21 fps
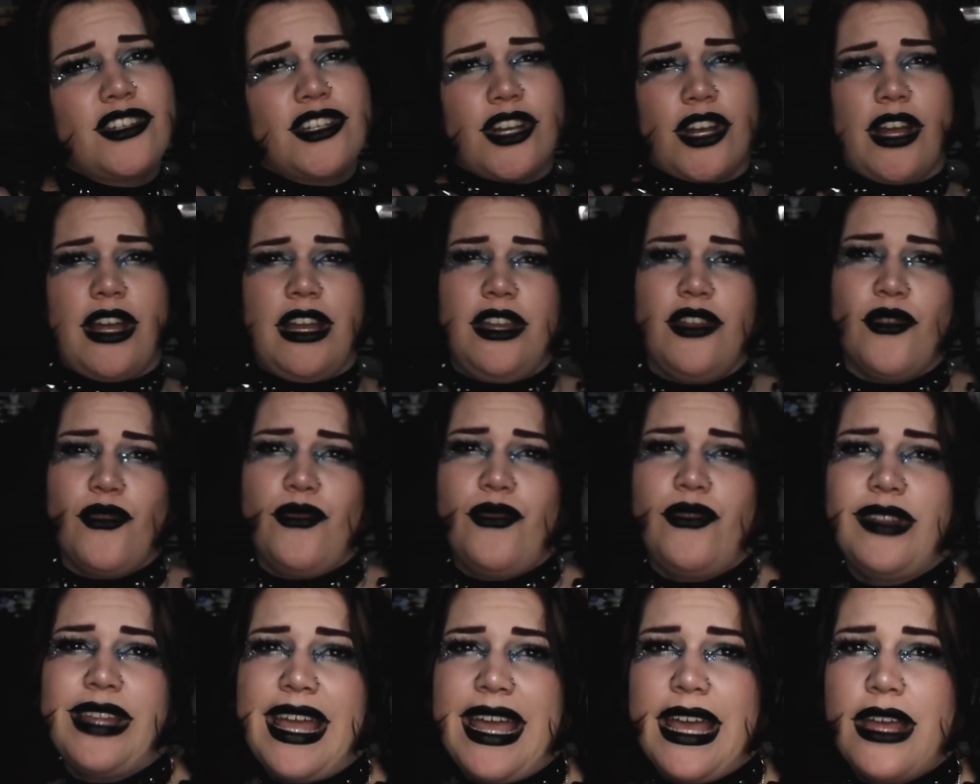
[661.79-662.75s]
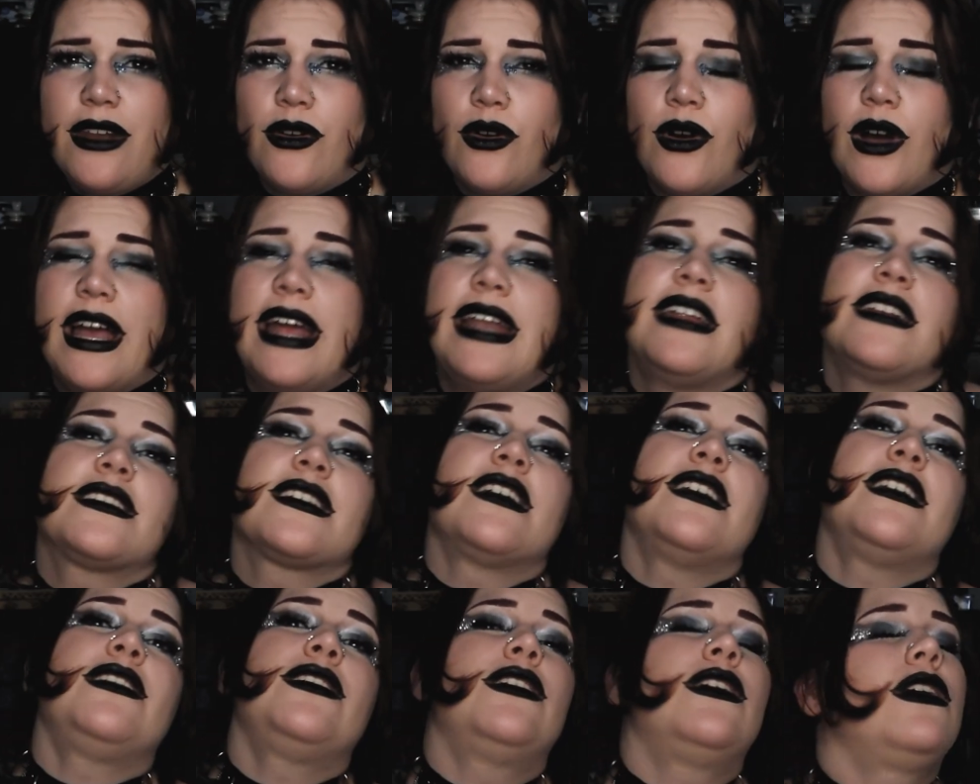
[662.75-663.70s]
shirt and your flannel and it's
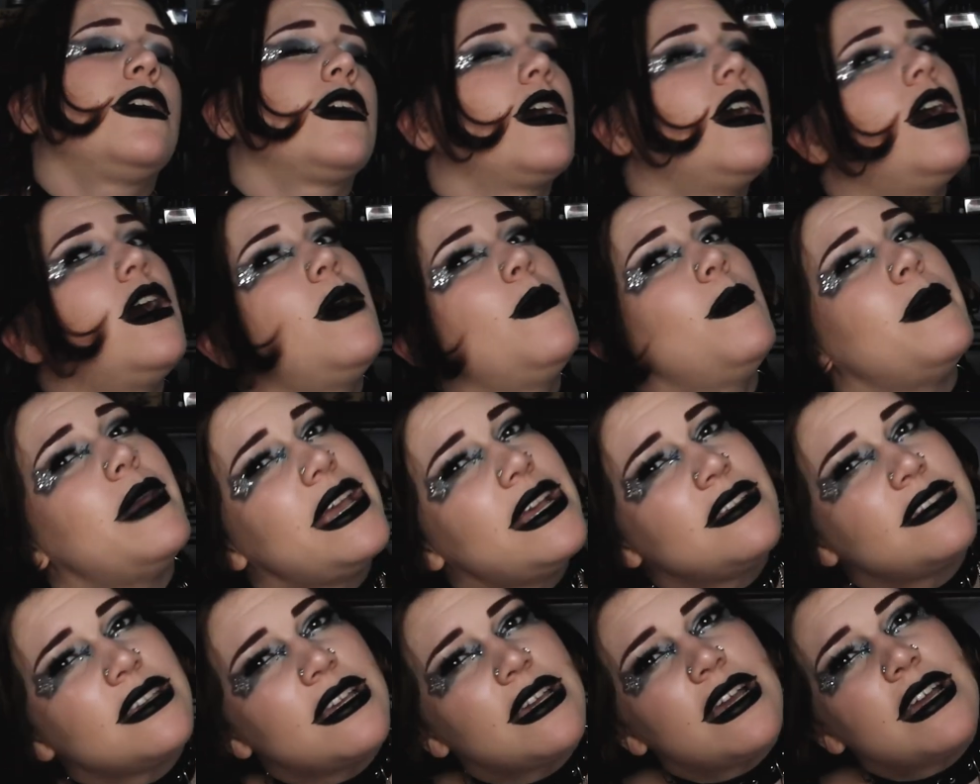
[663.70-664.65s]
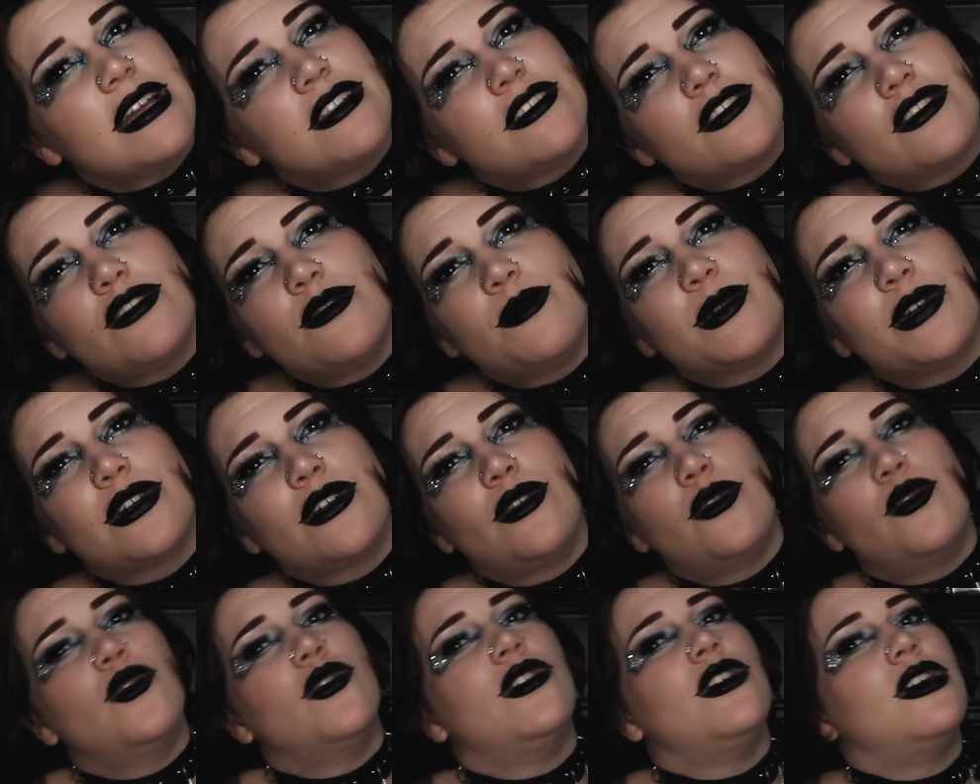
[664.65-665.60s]
gonna look amazing and super
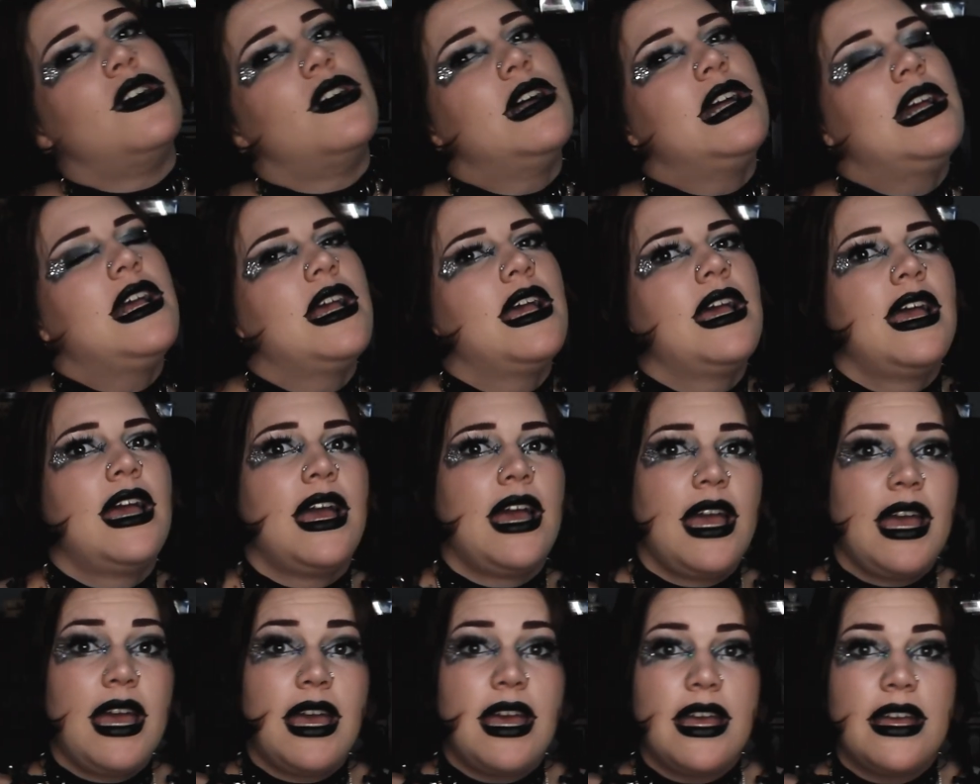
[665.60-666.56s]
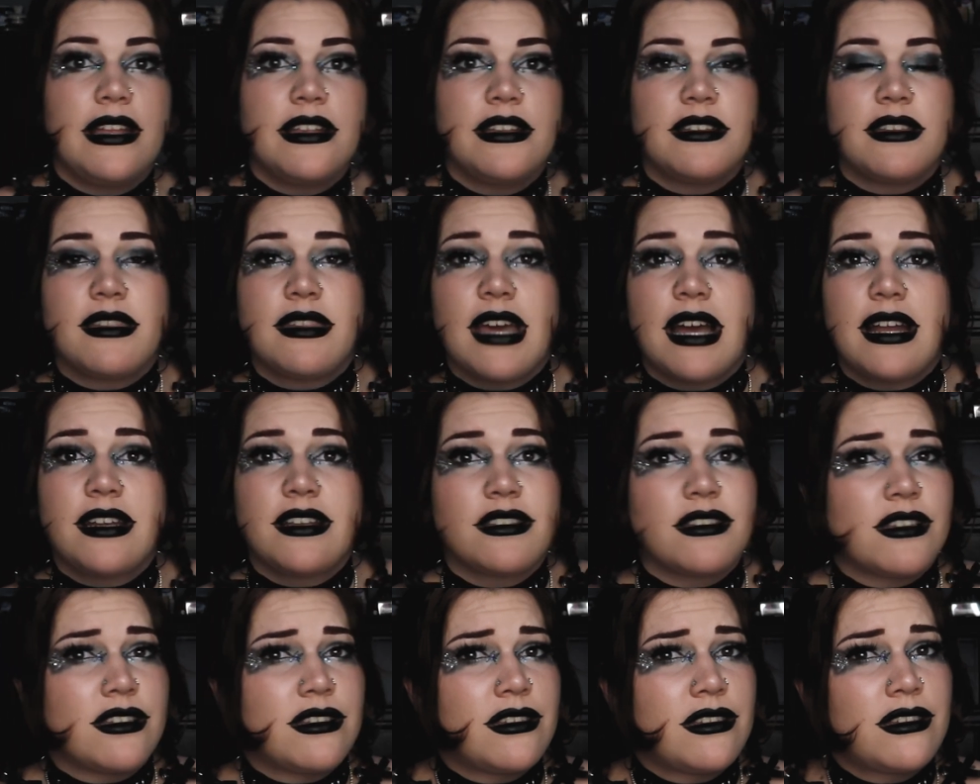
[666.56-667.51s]
cool. And that
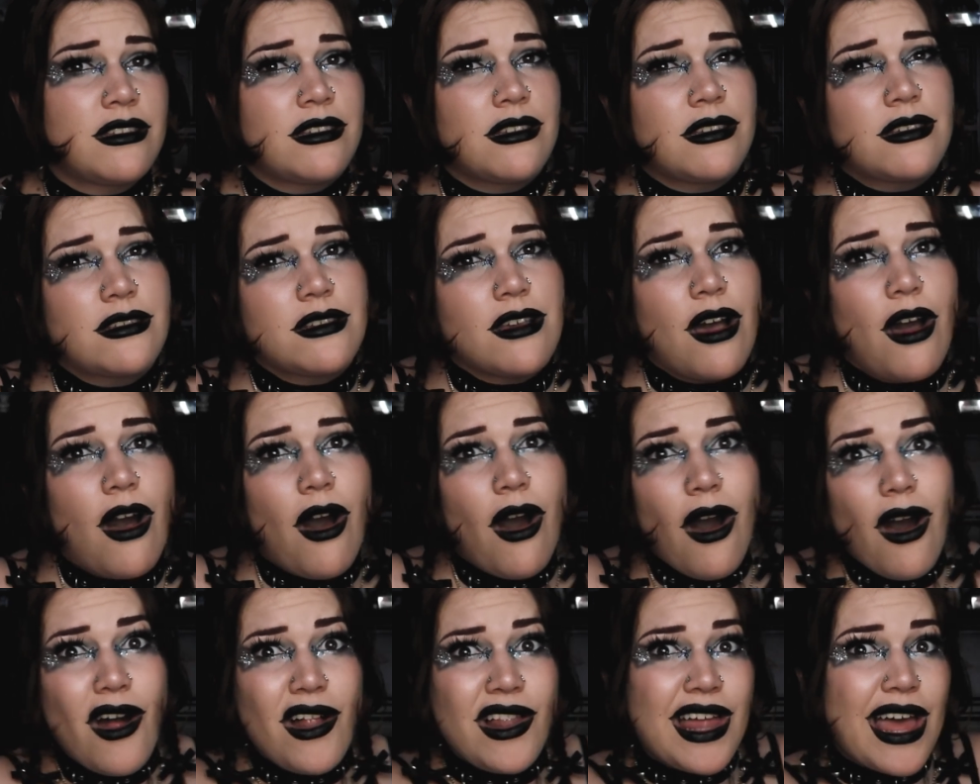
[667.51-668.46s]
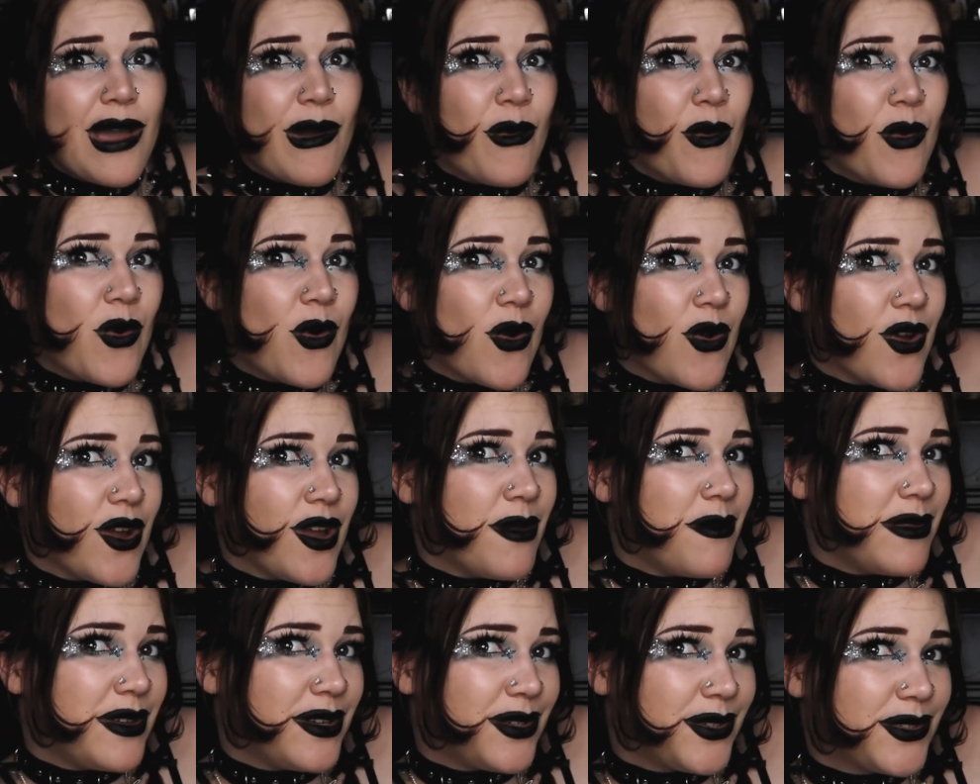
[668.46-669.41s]
is all I wore
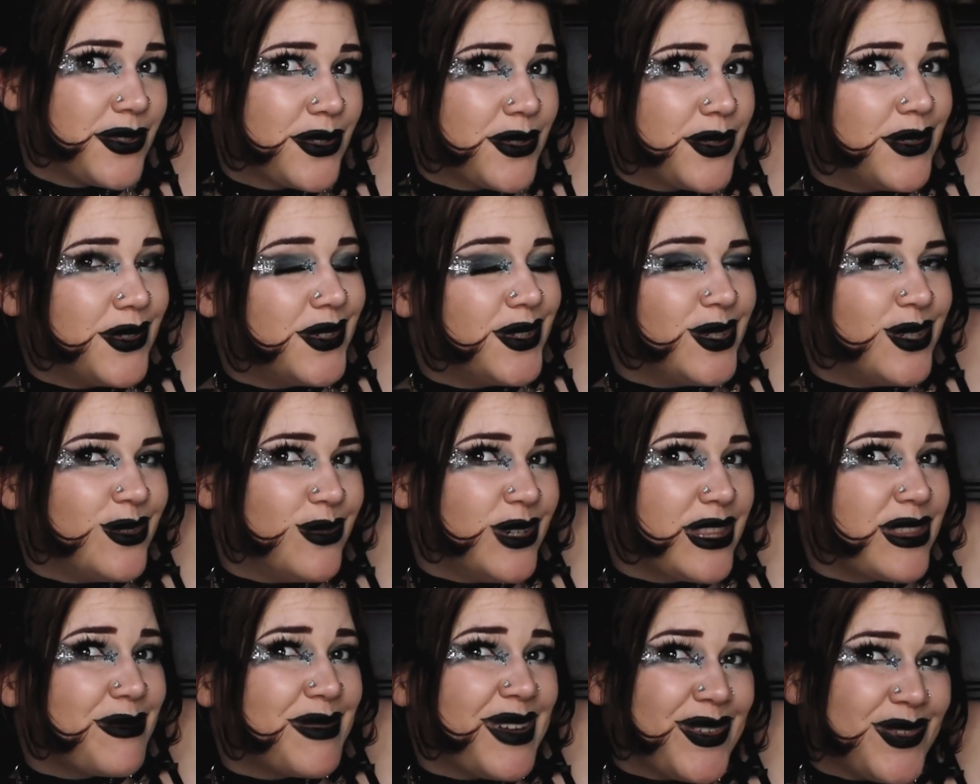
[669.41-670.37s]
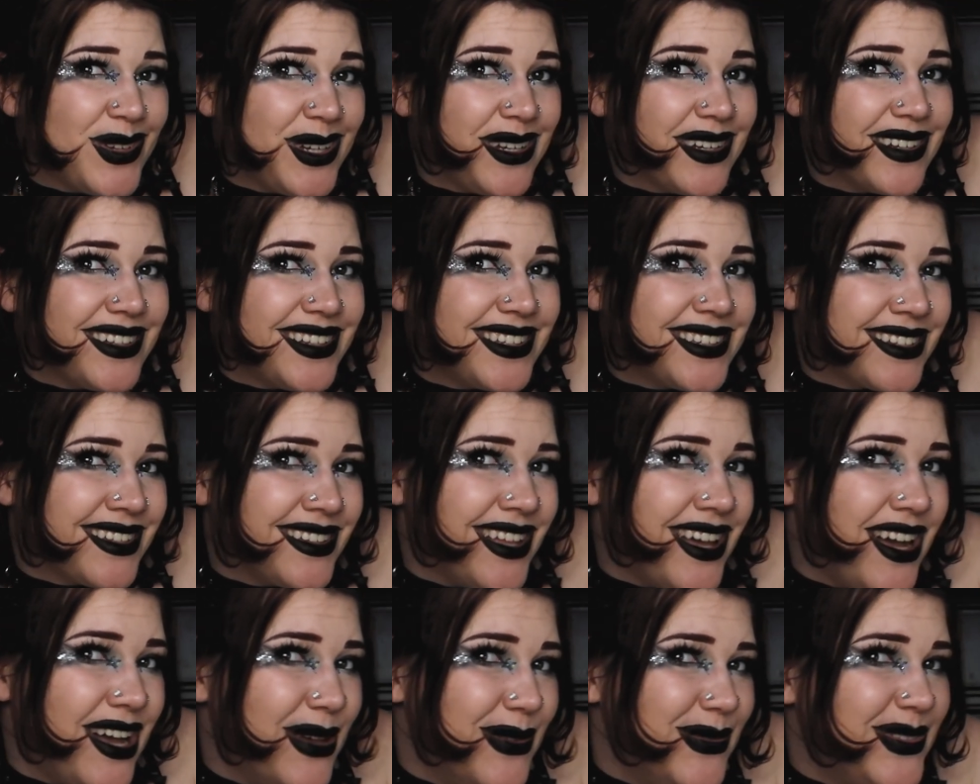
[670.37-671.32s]
in middle school with my fingerless
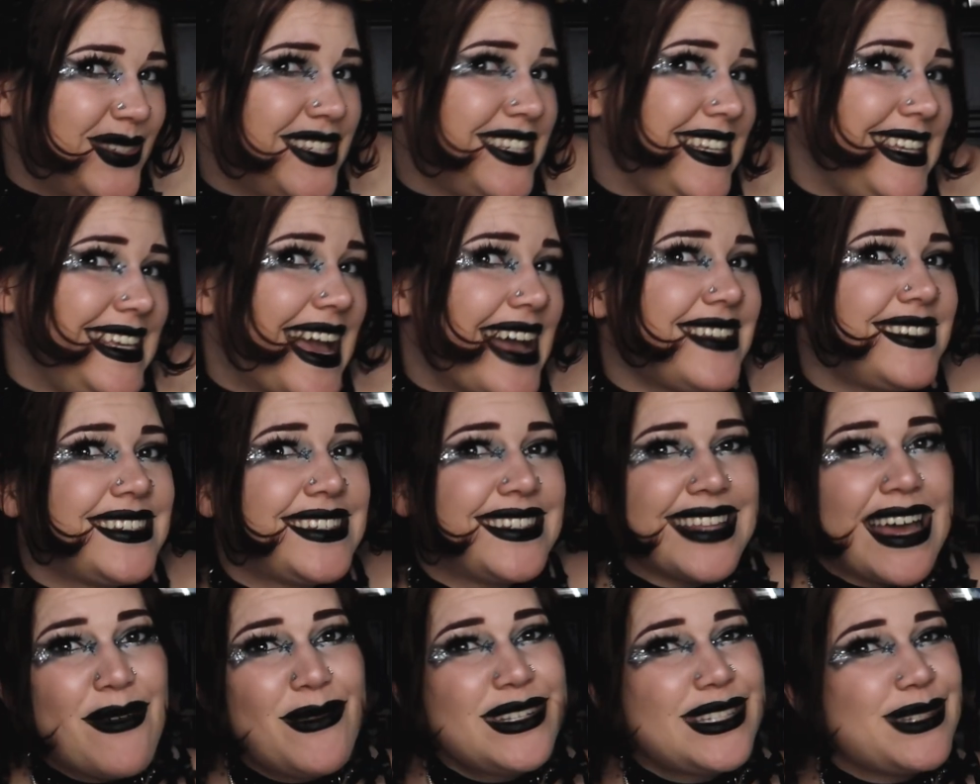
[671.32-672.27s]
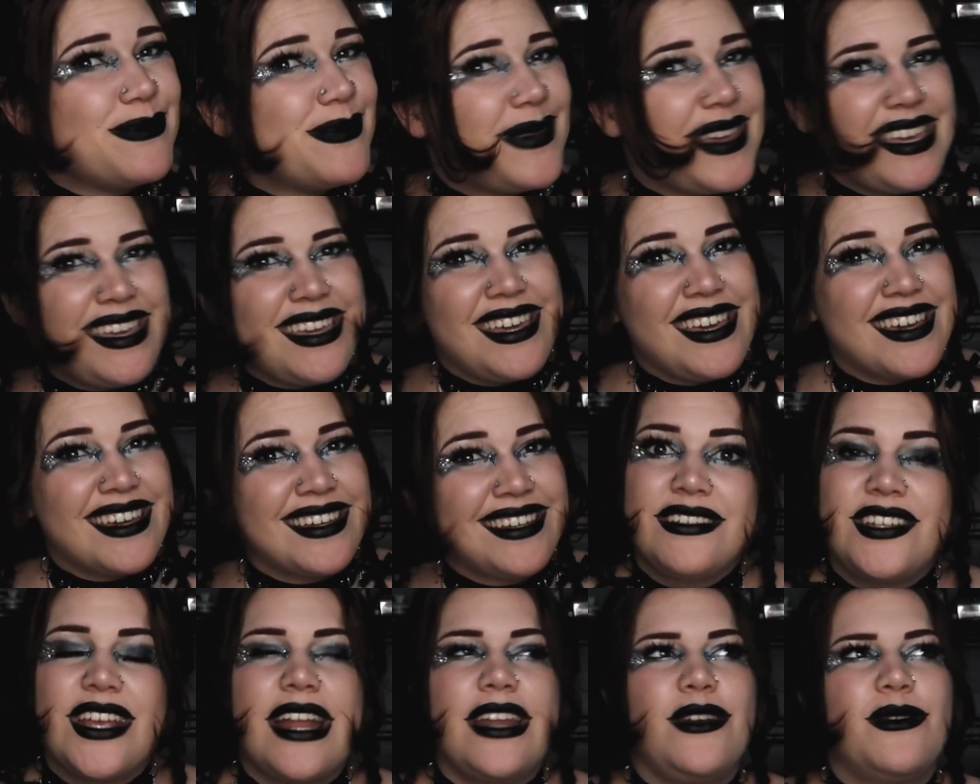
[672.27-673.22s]
gloves. Yes, that was me.
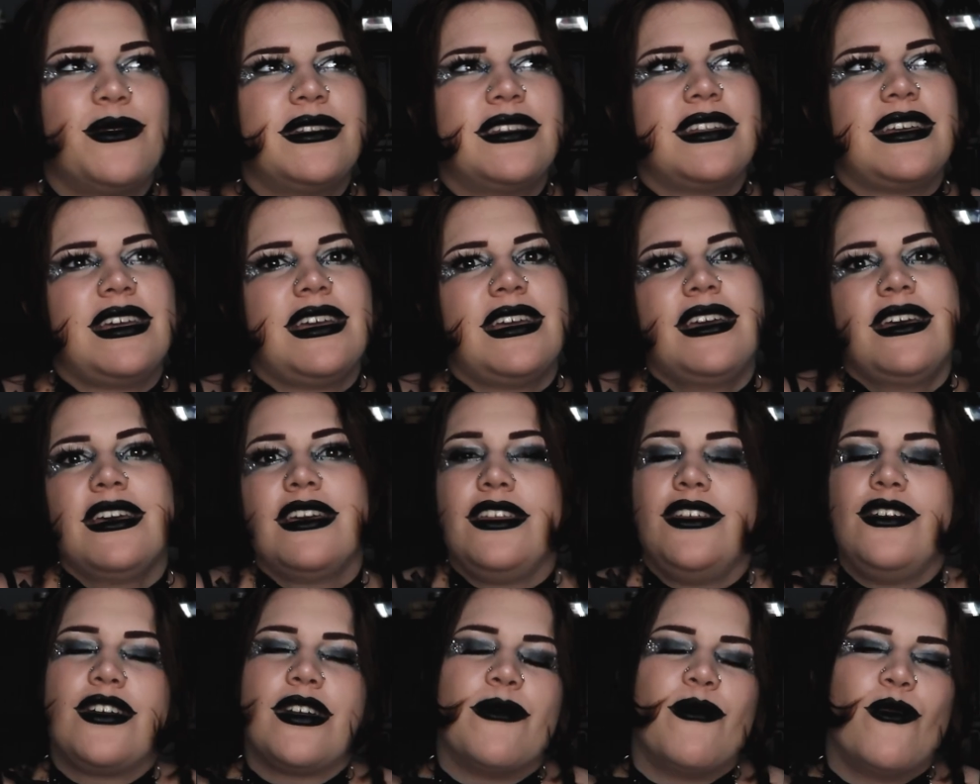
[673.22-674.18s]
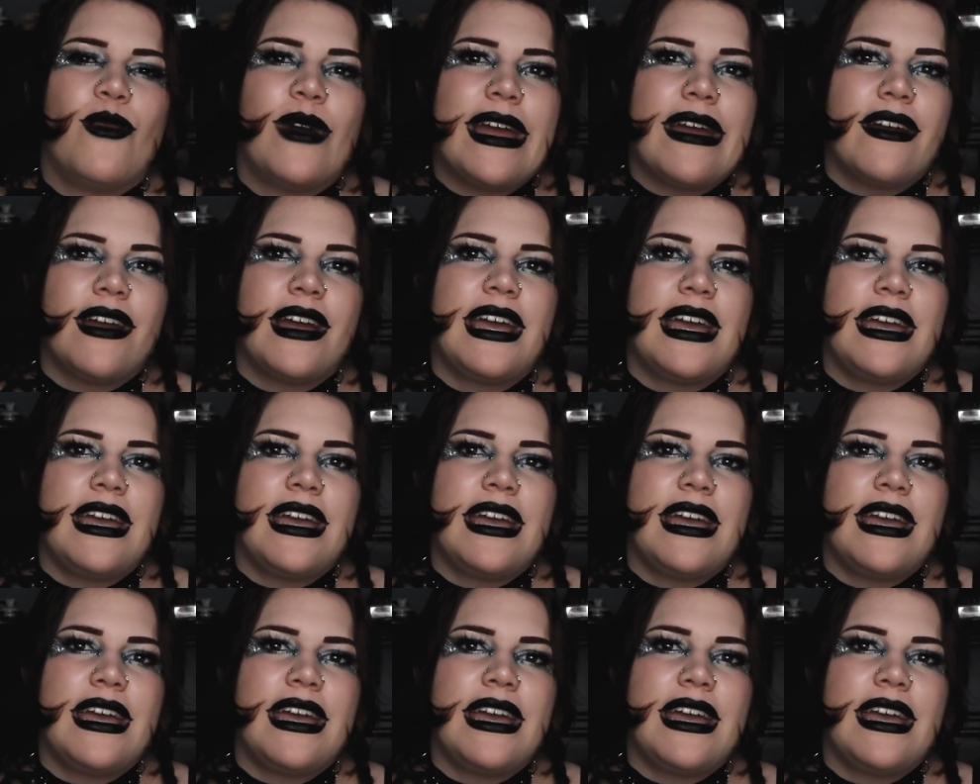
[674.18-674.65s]
Genuinely, you can wear